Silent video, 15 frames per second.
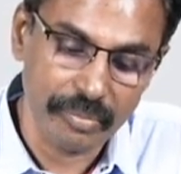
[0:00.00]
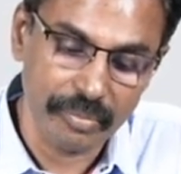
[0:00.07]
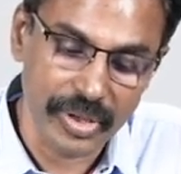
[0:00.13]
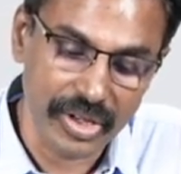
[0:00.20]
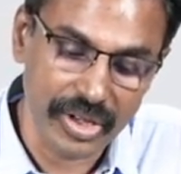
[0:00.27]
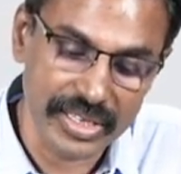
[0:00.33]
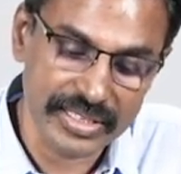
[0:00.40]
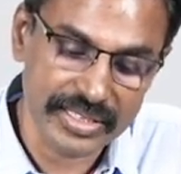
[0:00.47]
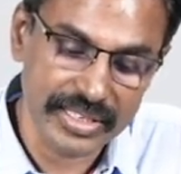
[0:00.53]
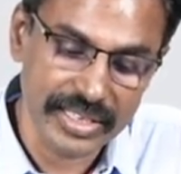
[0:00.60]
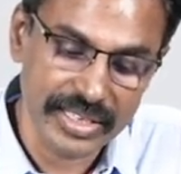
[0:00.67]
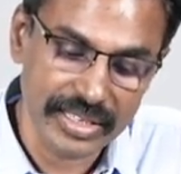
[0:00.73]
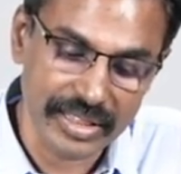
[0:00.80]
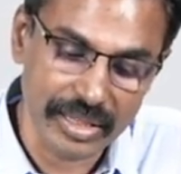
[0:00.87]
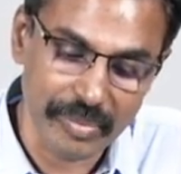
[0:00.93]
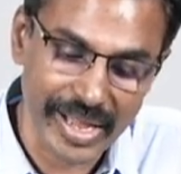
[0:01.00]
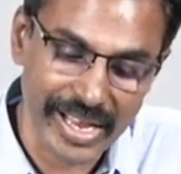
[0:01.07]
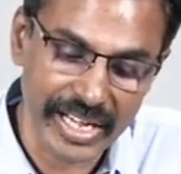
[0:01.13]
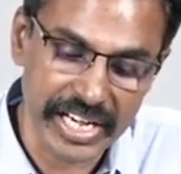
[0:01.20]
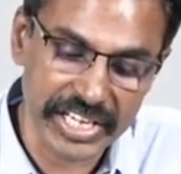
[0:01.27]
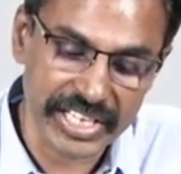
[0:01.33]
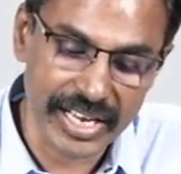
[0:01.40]
because the
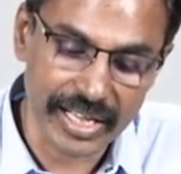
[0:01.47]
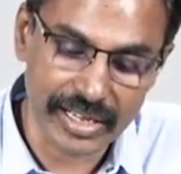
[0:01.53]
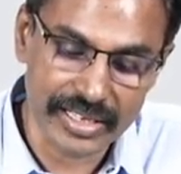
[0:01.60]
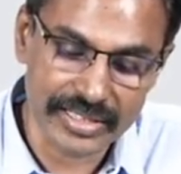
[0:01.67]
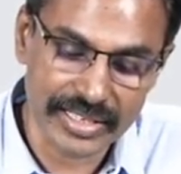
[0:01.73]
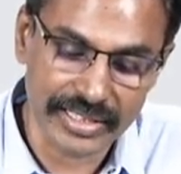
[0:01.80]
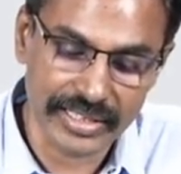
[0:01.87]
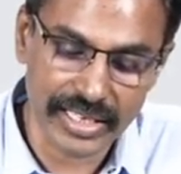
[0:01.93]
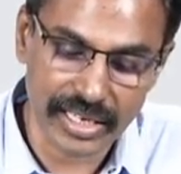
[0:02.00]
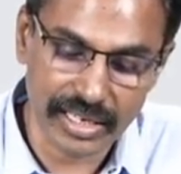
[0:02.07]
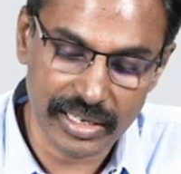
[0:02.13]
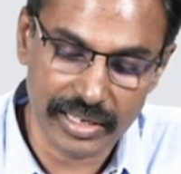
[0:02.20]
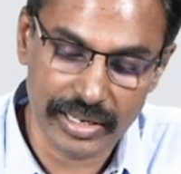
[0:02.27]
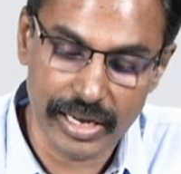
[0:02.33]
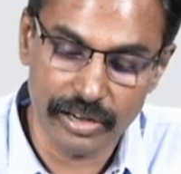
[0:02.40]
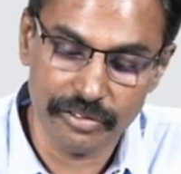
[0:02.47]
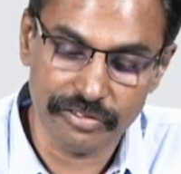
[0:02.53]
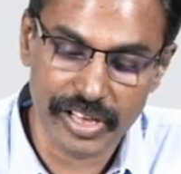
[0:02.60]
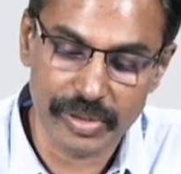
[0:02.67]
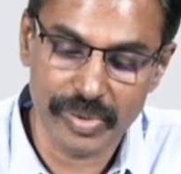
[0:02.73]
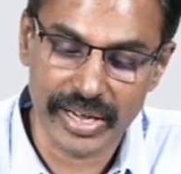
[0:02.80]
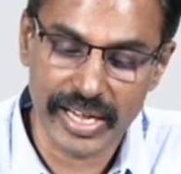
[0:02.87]
myelination occurs at the nerve
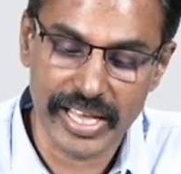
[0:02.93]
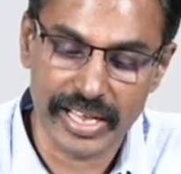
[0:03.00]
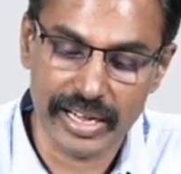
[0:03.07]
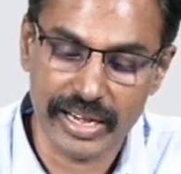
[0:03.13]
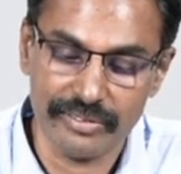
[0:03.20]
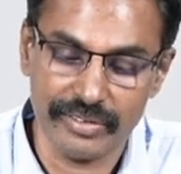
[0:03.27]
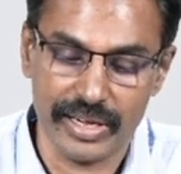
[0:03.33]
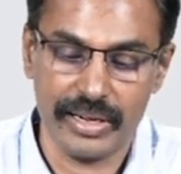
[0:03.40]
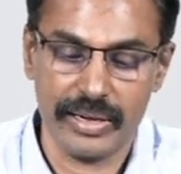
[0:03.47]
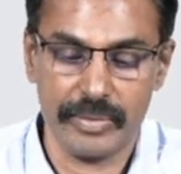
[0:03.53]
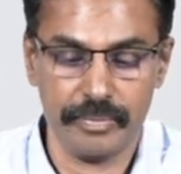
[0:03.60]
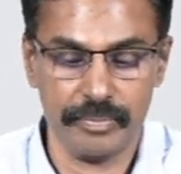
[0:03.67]
fiber layer level.